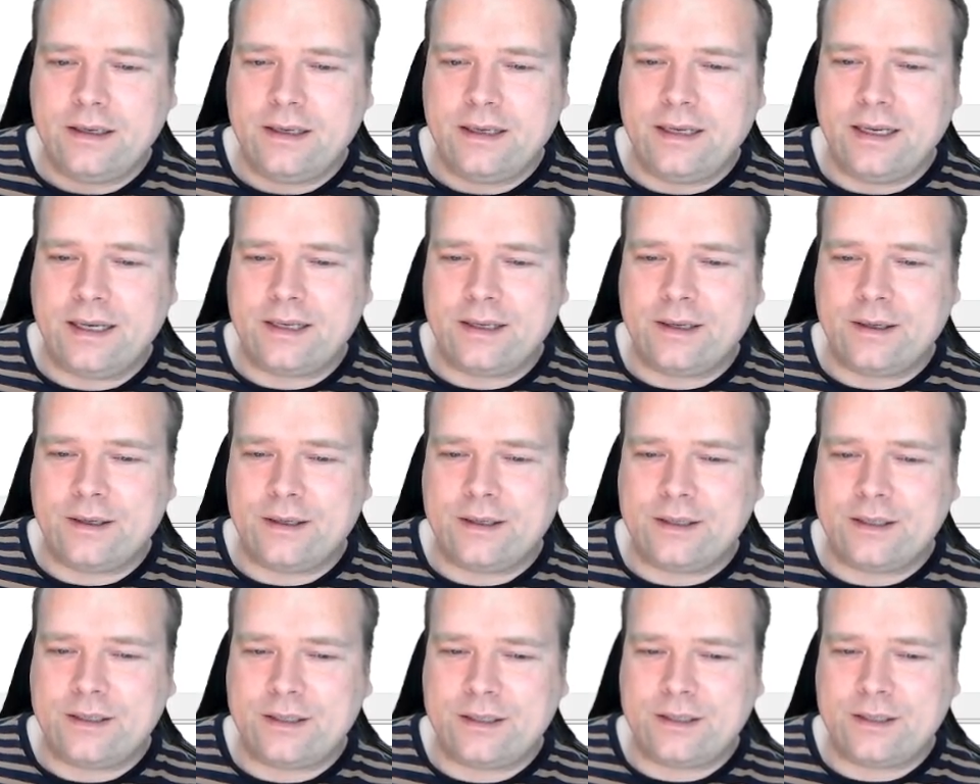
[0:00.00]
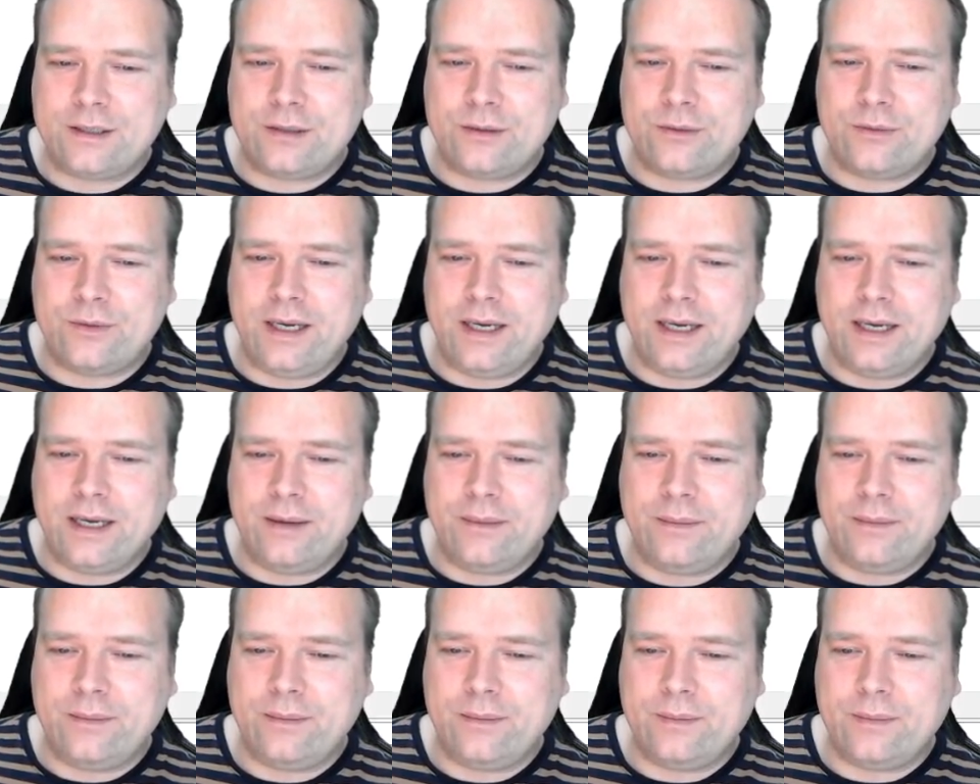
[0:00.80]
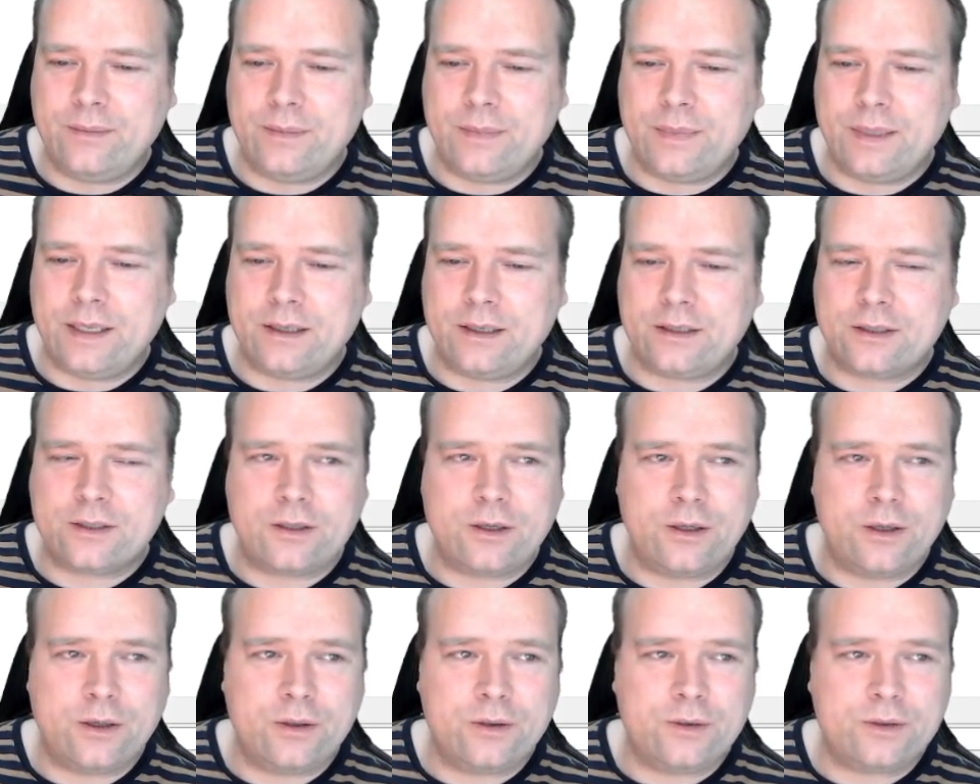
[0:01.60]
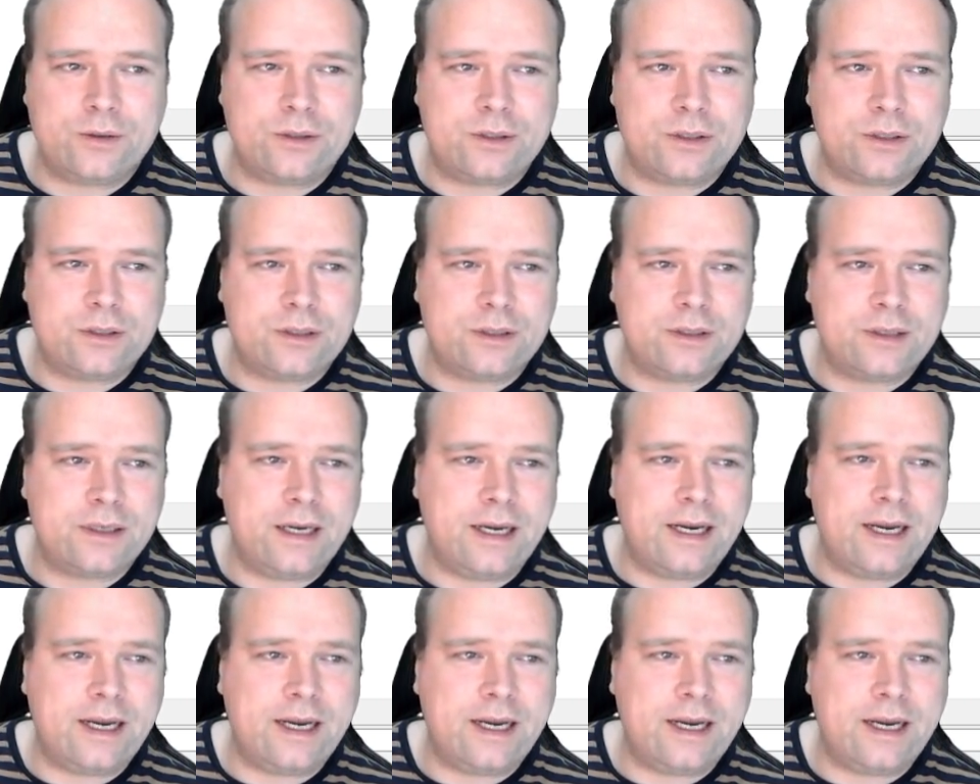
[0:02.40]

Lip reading: Let us rename, let us close,